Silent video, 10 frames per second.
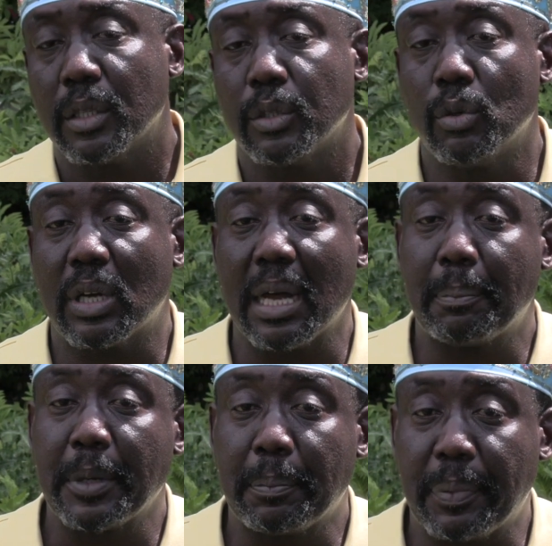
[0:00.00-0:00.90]
you
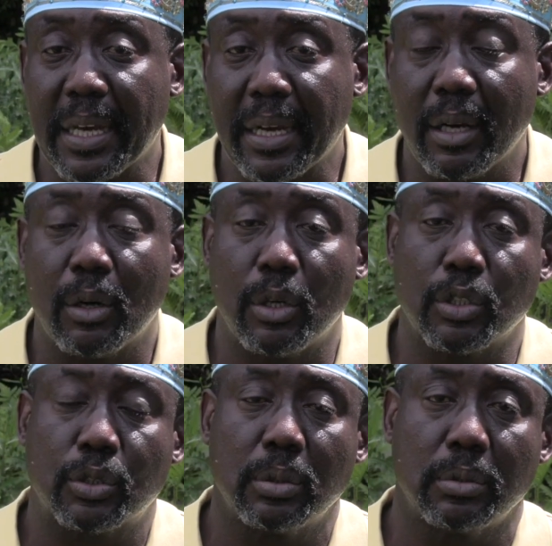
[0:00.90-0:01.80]
can prepare
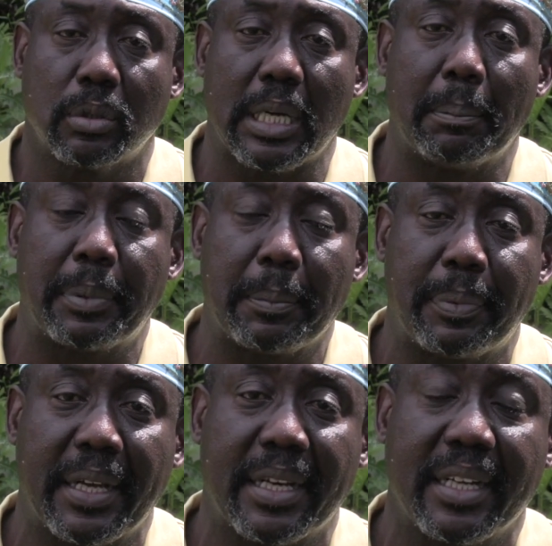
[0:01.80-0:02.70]
also,
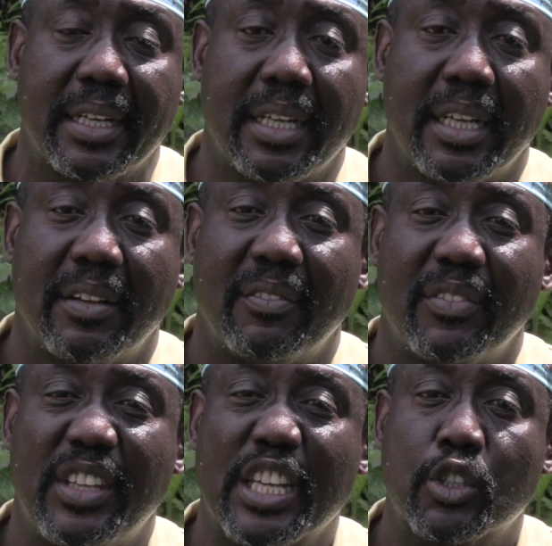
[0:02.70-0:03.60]

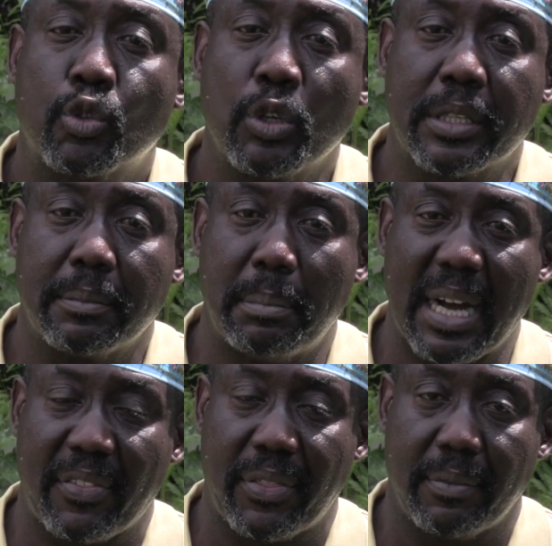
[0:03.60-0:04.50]
the sweet
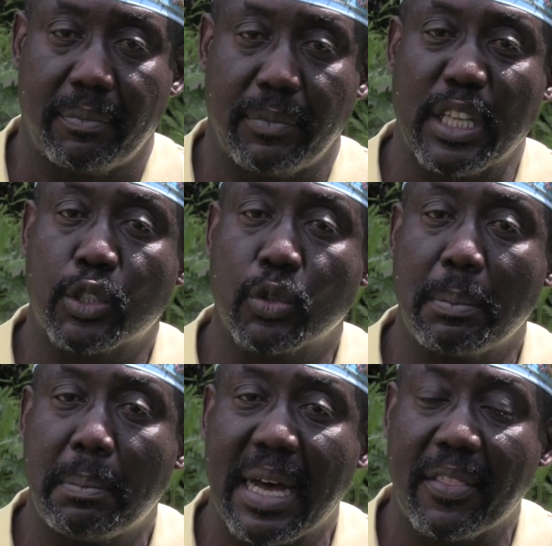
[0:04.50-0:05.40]
bath. The
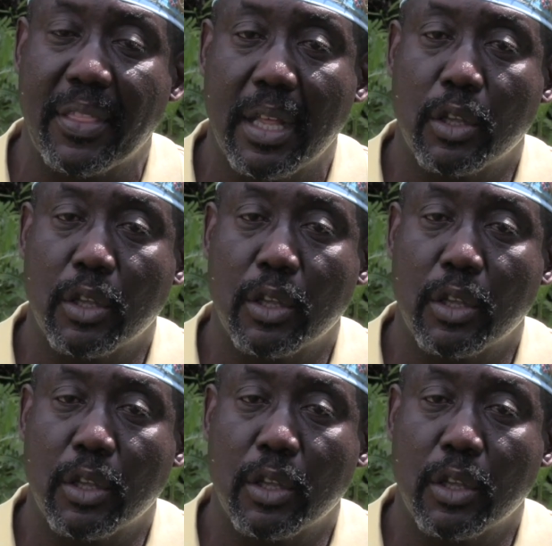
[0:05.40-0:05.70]
sweet bath